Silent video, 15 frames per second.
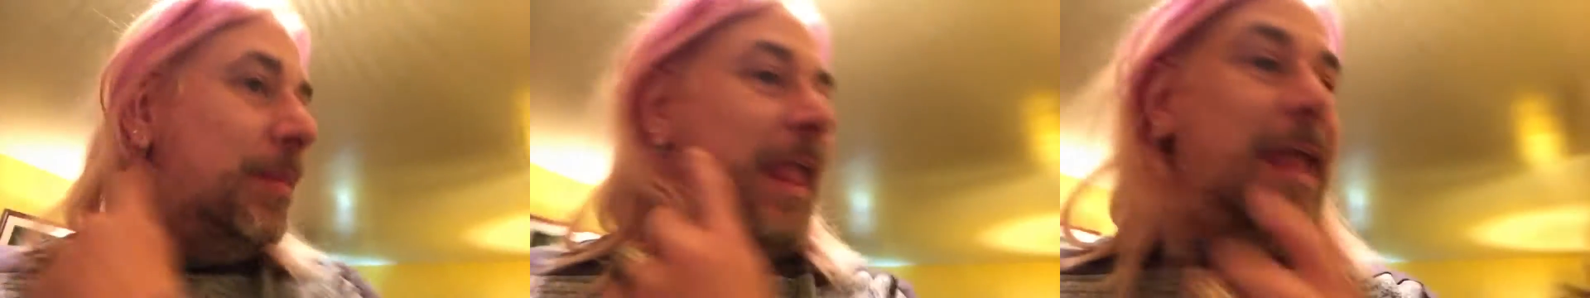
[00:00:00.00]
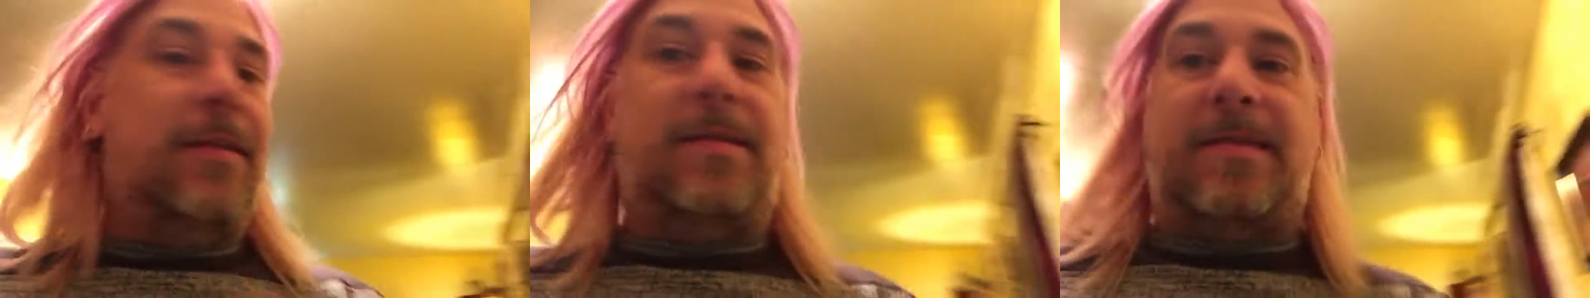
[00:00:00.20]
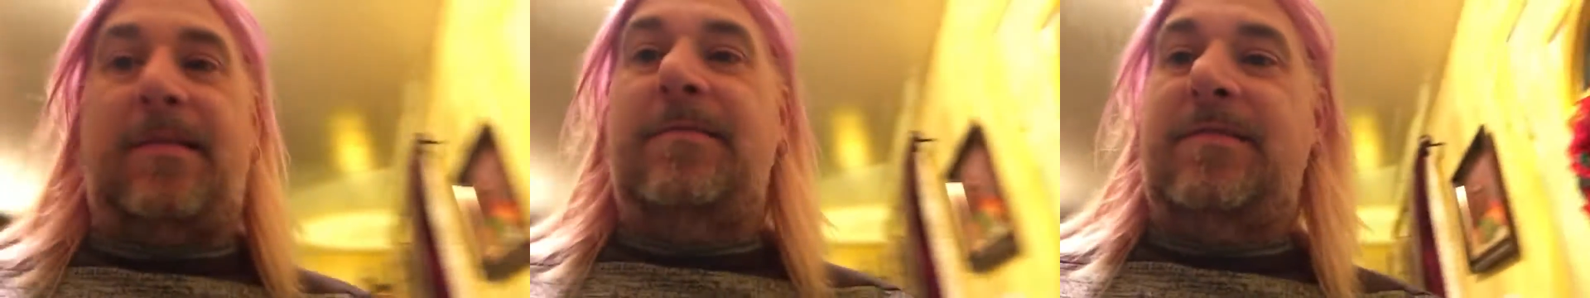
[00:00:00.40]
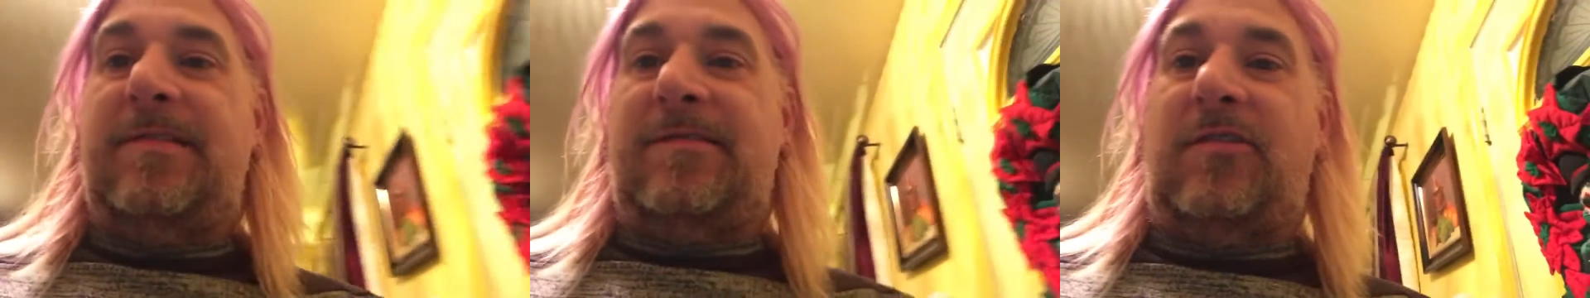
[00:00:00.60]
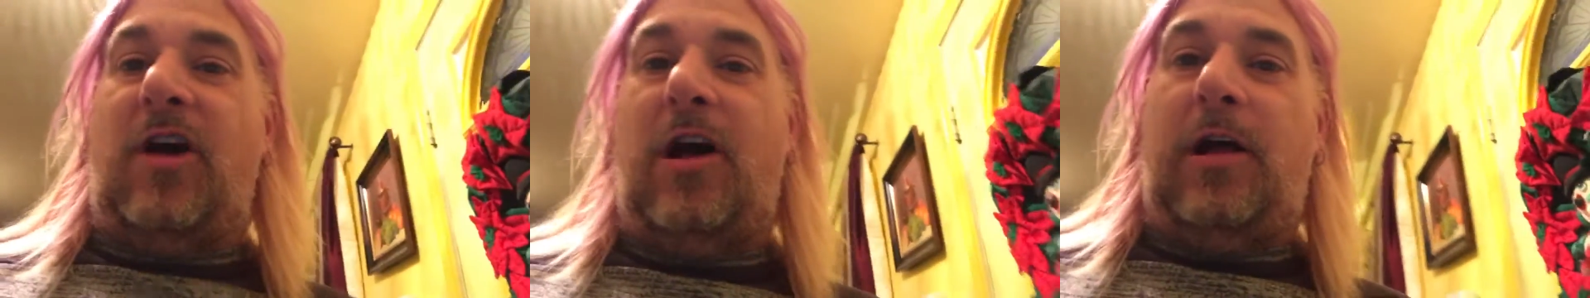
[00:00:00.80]
it's
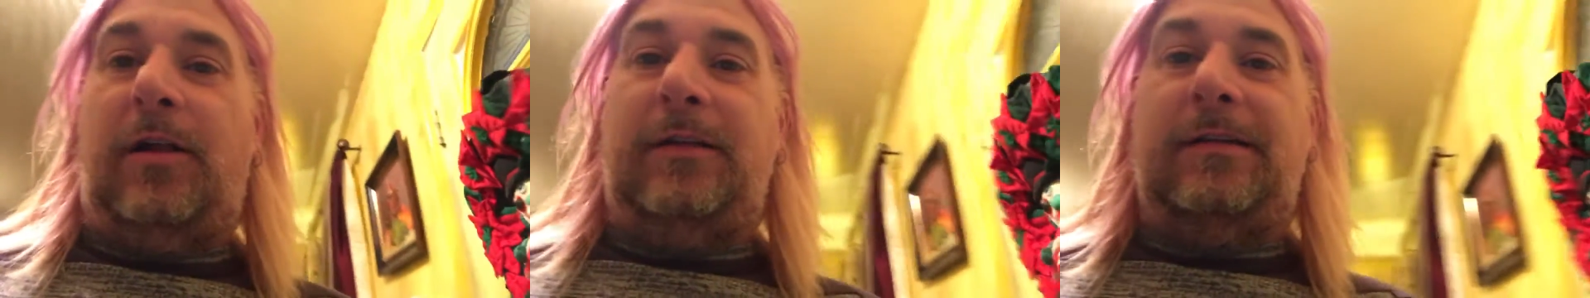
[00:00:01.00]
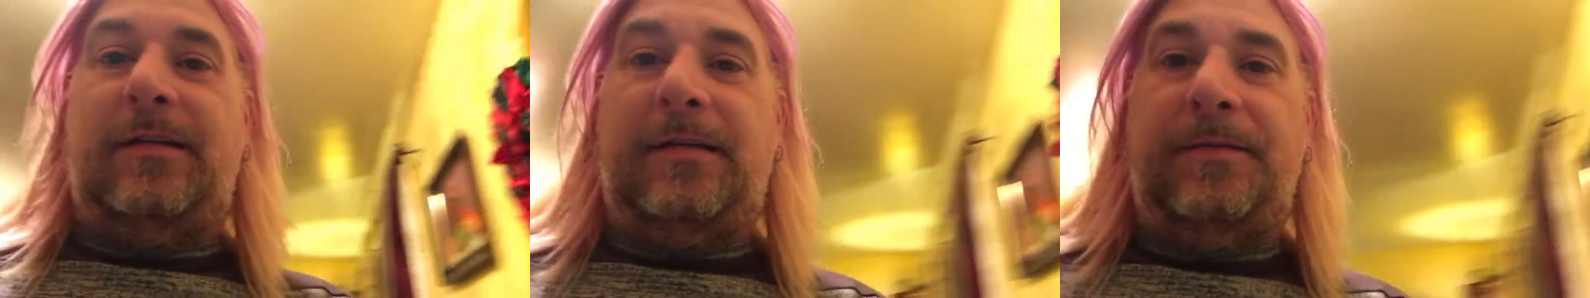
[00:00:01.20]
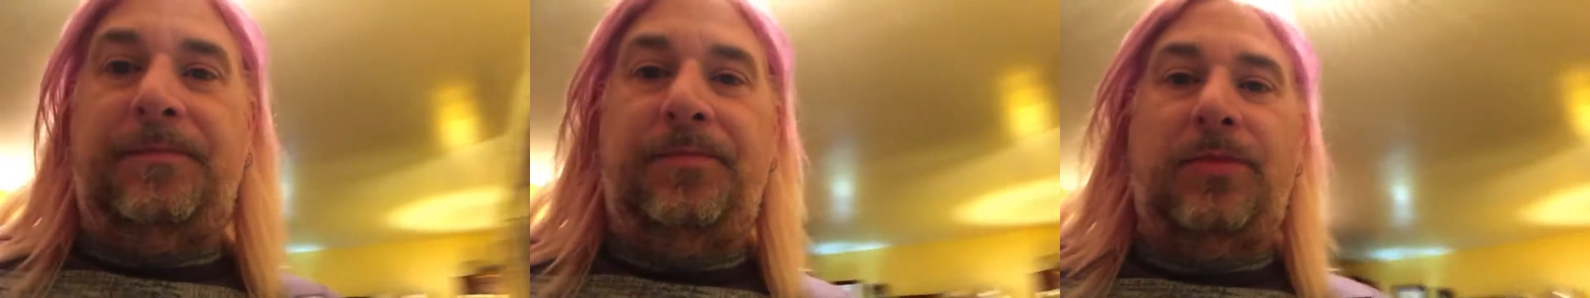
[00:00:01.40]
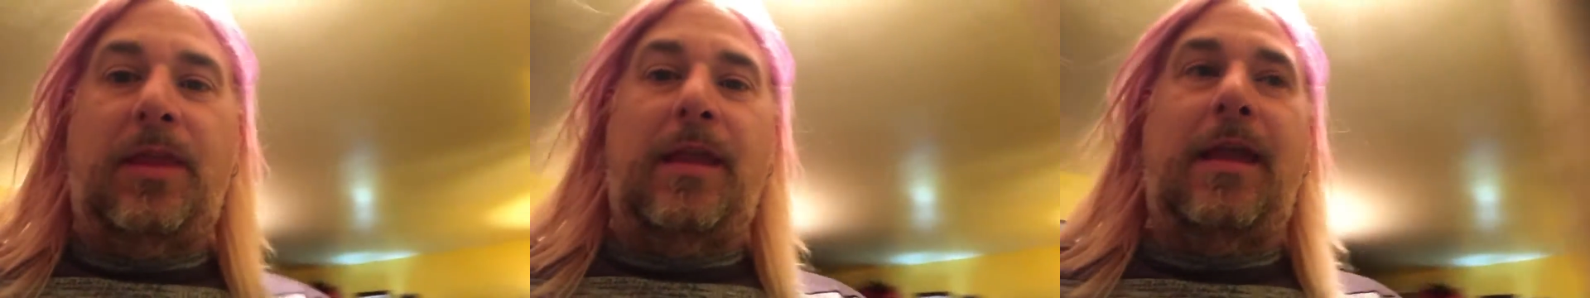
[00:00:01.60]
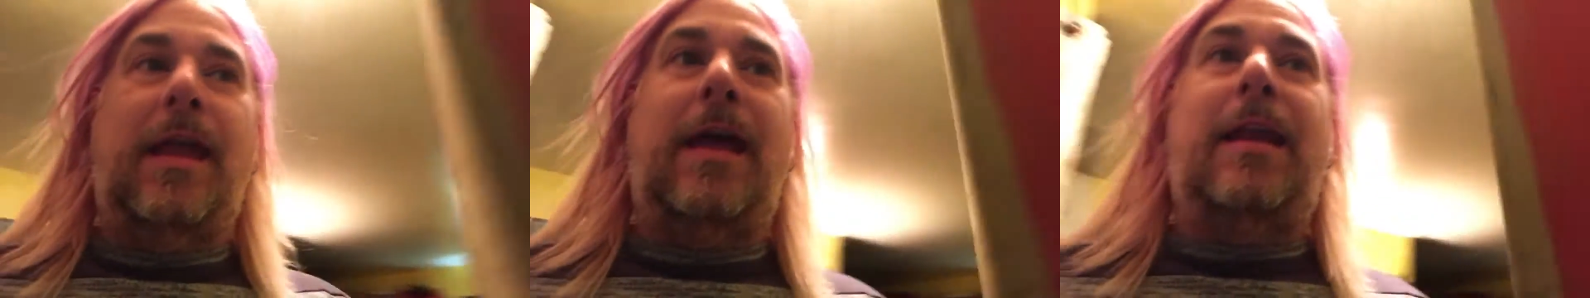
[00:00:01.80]
installed.
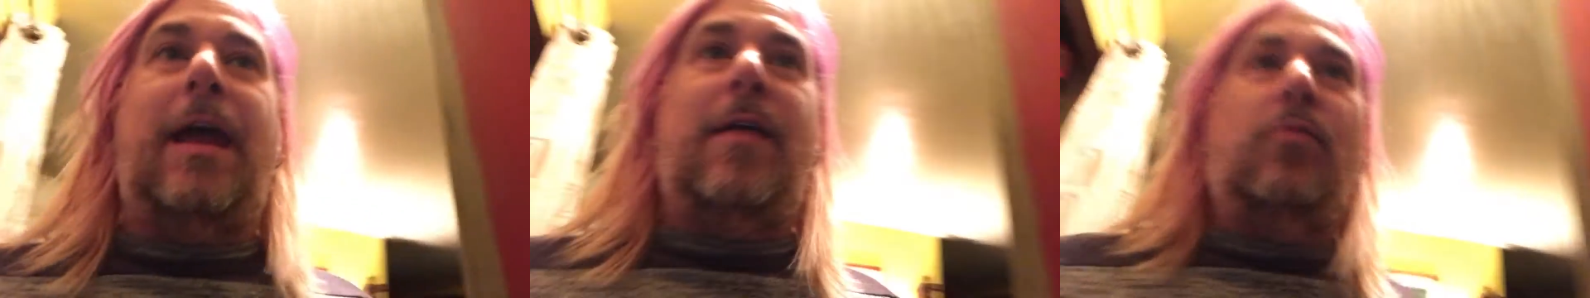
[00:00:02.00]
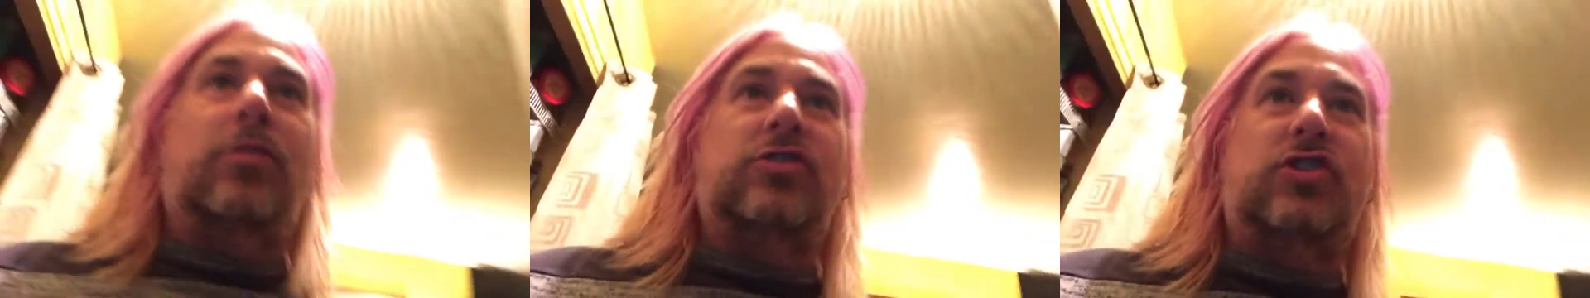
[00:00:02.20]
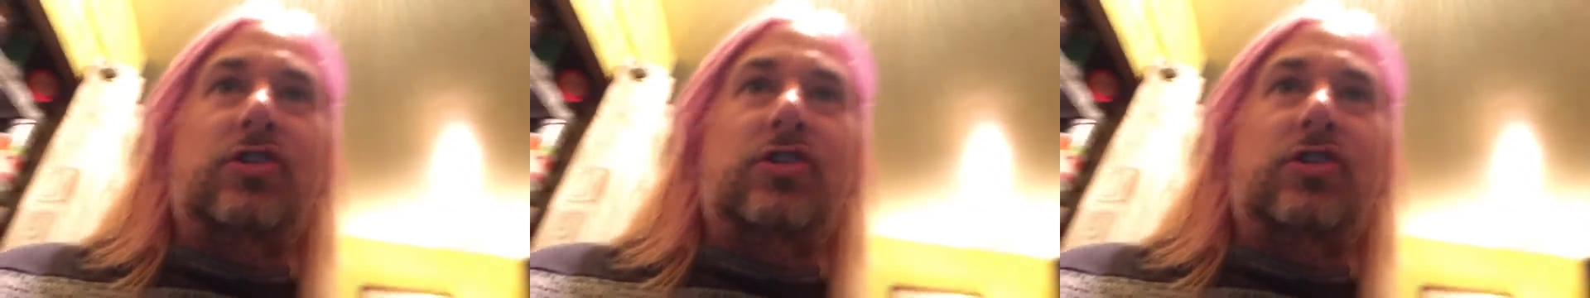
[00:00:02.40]
And I will